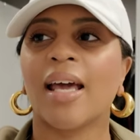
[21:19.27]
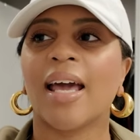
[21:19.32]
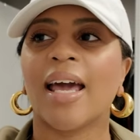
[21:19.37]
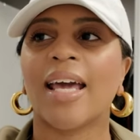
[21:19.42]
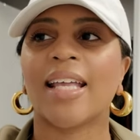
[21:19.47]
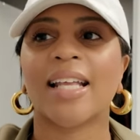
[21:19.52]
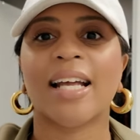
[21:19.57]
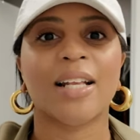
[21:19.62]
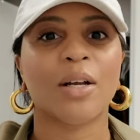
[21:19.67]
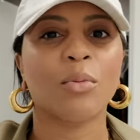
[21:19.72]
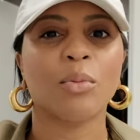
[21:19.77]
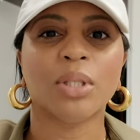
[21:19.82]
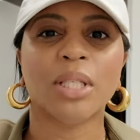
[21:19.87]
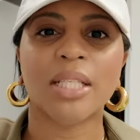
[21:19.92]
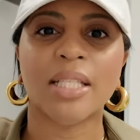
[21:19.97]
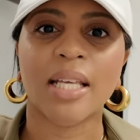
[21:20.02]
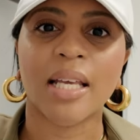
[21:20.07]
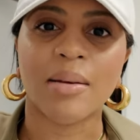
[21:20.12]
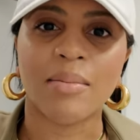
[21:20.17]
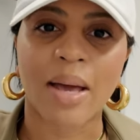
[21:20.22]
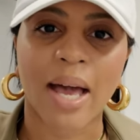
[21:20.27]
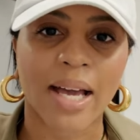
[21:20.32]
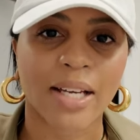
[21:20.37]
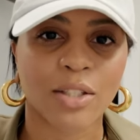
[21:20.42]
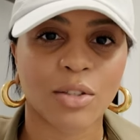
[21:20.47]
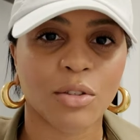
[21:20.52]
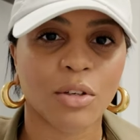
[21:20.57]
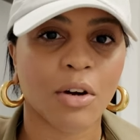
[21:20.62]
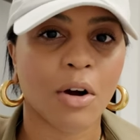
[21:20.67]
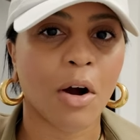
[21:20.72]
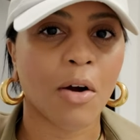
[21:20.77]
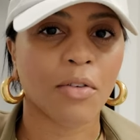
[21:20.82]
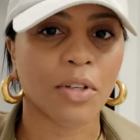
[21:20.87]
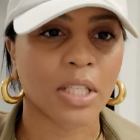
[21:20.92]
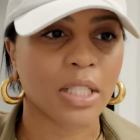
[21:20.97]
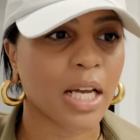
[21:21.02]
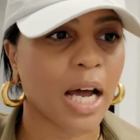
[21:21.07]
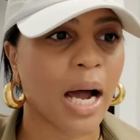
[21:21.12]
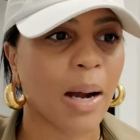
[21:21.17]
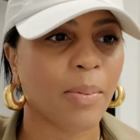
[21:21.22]
And I don't want to seem extra or over
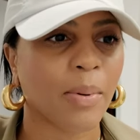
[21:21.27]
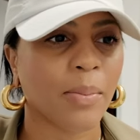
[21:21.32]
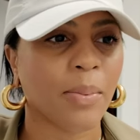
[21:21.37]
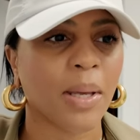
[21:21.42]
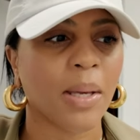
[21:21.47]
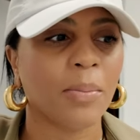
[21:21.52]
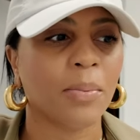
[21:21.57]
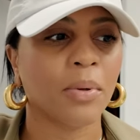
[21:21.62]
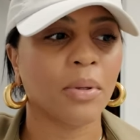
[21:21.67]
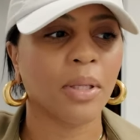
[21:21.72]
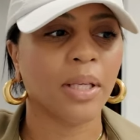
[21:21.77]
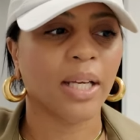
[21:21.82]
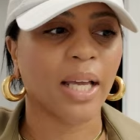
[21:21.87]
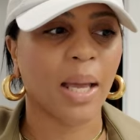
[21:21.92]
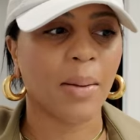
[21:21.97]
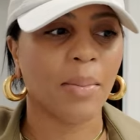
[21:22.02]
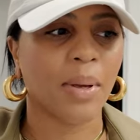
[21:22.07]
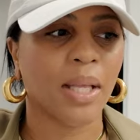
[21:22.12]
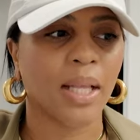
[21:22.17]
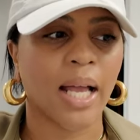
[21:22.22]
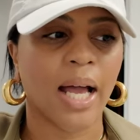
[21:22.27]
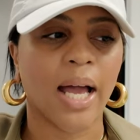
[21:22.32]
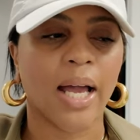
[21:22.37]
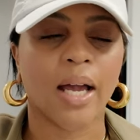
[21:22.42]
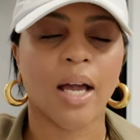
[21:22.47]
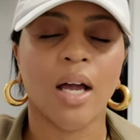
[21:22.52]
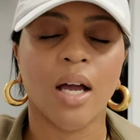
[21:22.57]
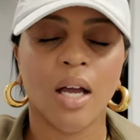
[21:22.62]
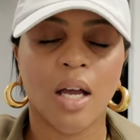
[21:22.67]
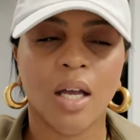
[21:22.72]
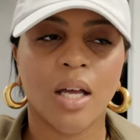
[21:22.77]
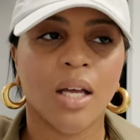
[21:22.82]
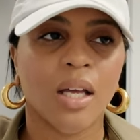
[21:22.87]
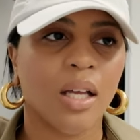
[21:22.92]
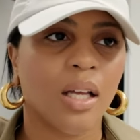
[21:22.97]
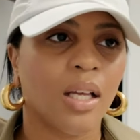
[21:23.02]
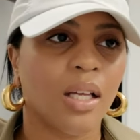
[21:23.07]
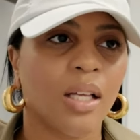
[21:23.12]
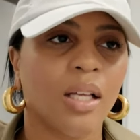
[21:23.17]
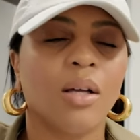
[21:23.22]
the top or people look at me like,
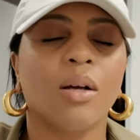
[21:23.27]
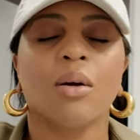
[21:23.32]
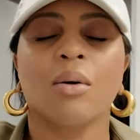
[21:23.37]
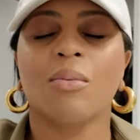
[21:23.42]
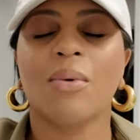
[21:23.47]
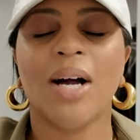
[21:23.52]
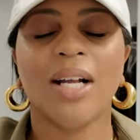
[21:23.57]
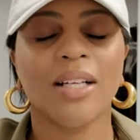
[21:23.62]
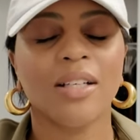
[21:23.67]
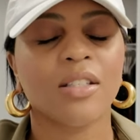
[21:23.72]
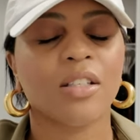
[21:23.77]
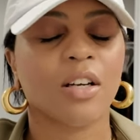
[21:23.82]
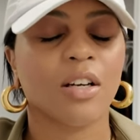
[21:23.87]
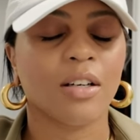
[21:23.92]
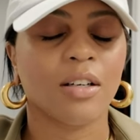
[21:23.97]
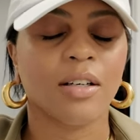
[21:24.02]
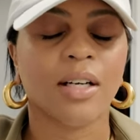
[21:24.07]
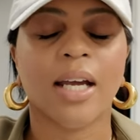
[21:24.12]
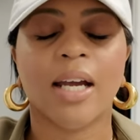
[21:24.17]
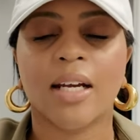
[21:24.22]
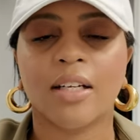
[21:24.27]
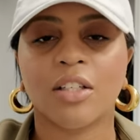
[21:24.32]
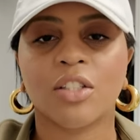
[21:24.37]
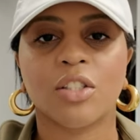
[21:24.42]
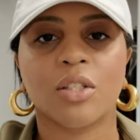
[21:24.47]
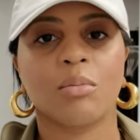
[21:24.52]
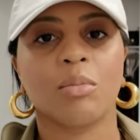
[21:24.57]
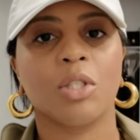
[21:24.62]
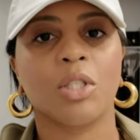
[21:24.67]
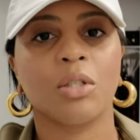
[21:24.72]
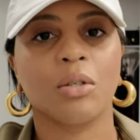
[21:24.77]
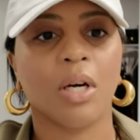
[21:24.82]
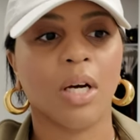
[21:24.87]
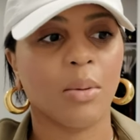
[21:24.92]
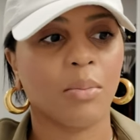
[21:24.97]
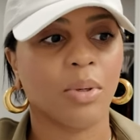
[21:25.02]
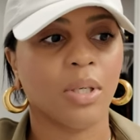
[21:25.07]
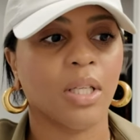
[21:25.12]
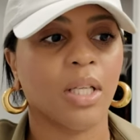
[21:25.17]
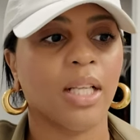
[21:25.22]
why this girl carrying a Jimmy Choo
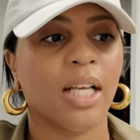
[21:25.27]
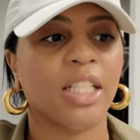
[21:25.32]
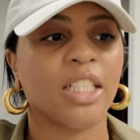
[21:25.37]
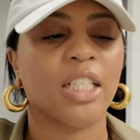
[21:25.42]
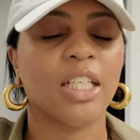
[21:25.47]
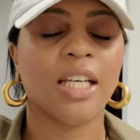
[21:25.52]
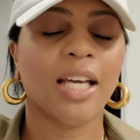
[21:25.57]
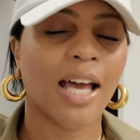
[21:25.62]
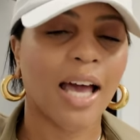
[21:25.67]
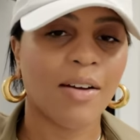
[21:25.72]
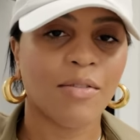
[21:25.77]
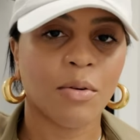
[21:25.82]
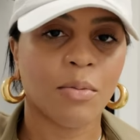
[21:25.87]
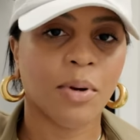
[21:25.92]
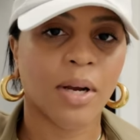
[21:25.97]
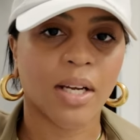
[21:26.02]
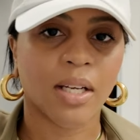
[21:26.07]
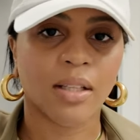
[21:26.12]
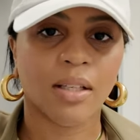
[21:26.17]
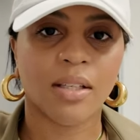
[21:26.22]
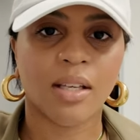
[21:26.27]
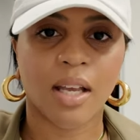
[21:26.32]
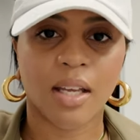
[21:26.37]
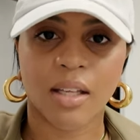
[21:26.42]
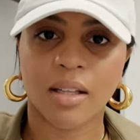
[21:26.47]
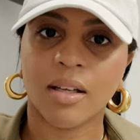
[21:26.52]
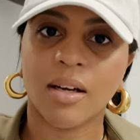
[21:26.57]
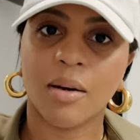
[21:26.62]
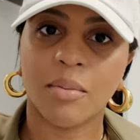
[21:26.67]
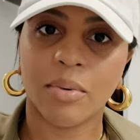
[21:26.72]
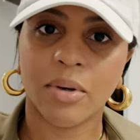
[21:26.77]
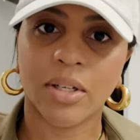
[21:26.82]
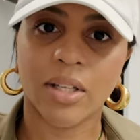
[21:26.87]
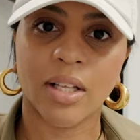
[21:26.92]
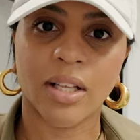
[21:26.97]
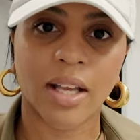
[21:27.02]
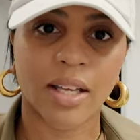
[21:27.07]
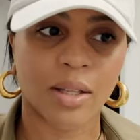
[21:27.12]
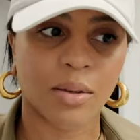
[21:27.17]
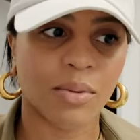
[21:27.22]
umbrella? Like she could have a regular daily umbrella
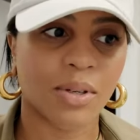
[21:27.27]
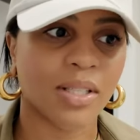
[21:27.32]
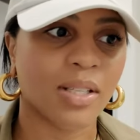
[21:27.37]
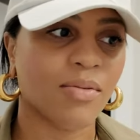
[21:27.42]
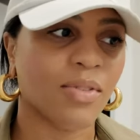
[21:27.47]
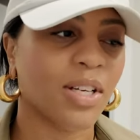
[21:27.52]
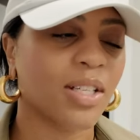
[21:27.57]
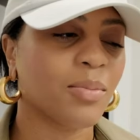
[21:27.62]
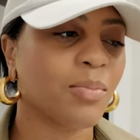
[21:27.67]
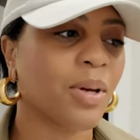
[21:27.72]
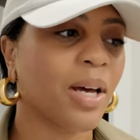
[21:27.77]
like the rest of us.